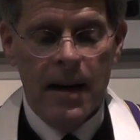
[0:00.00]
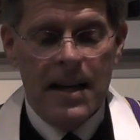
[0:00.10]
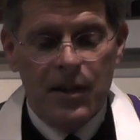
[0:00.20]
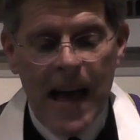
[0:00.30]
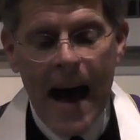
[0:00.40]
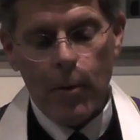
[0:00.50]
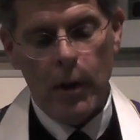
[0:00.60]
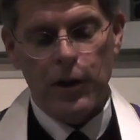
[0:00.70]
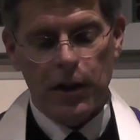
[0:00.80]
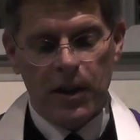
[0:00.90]
is that
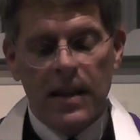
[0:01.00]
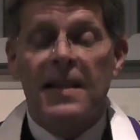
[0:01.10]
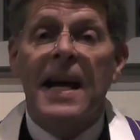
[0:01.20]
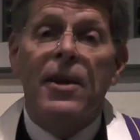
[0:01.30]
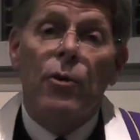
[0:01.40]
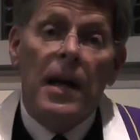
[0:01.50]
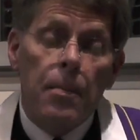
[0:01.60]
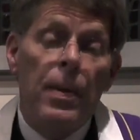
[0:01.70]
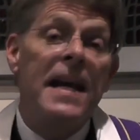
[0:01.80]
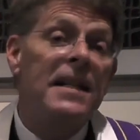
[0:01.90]
which is continually
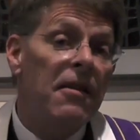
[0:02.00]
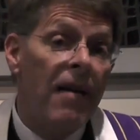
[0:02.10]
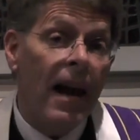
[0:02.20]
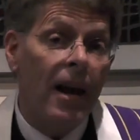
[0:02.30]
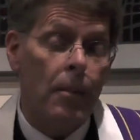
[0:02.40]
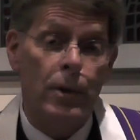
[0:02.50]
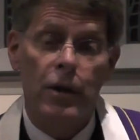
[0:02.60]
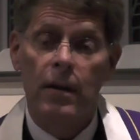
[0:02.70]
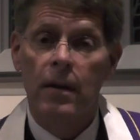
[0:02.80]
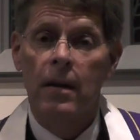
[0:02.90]
being developed,
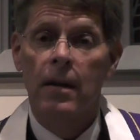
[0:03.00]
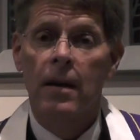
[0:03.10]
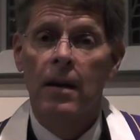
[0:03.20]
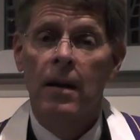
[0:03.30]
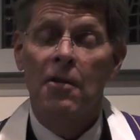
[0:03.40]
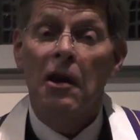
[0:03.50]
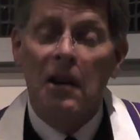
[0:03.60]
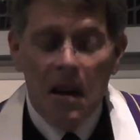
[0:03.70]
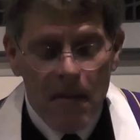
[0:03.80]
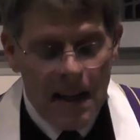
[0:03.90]
the
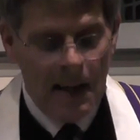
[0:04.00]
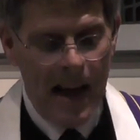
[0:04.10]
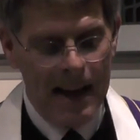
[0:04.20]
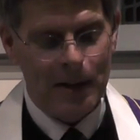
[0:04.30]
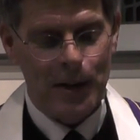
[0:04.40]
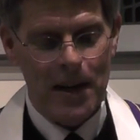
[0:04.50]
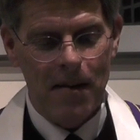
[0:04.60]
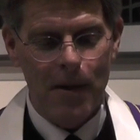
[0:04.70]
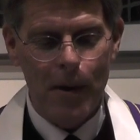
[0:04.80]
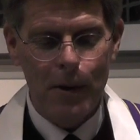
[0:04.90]
living legacy
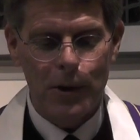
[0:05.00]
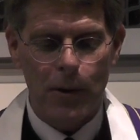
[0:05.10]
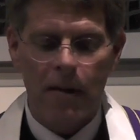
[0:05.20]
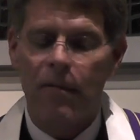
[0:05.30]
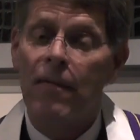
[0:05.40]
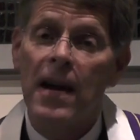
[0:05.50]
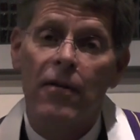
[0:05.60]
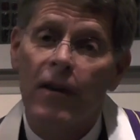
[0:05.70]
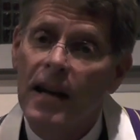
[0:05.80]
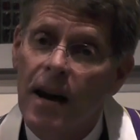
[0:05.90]
of those who have
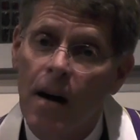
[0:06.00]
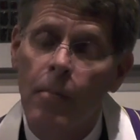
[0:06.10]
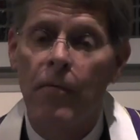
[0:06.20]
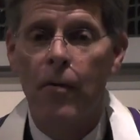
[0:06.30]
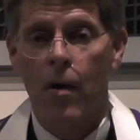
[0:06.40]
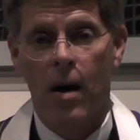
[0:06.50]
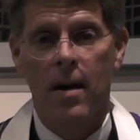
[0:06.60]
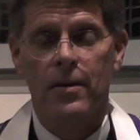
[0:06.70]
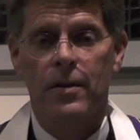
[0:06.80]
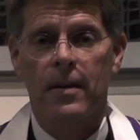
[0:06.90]
faithfully gone before
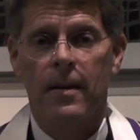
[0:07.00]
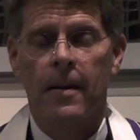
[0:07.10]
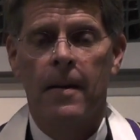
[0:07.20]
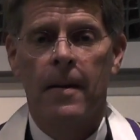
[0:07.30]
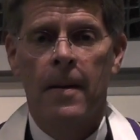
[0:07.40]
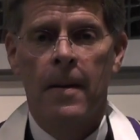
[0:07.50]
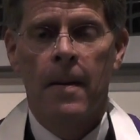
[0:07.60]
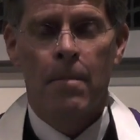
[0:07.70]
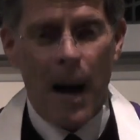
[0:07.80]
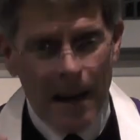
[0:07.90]
us.
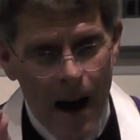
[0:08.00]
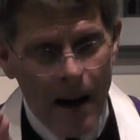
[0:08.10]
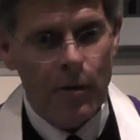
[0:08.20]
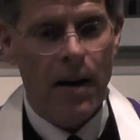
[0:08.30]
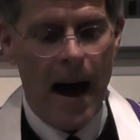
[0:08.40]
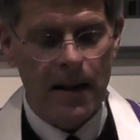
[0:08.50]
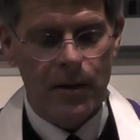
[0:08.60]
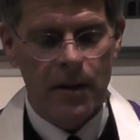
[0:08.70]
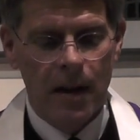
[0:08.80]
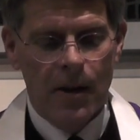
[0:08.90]
By
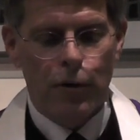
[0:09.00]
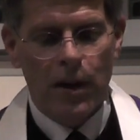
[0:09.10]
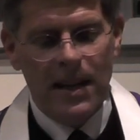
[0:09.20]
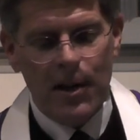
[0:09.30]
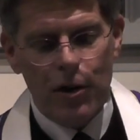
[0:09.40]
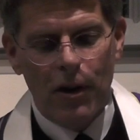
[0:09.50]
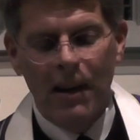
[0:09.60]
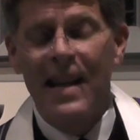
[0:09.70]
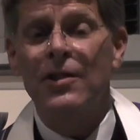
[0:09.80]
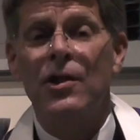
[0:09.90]
contrast,
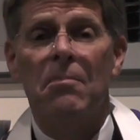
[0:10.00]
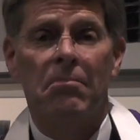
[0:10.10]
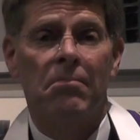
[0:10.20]
traditionalism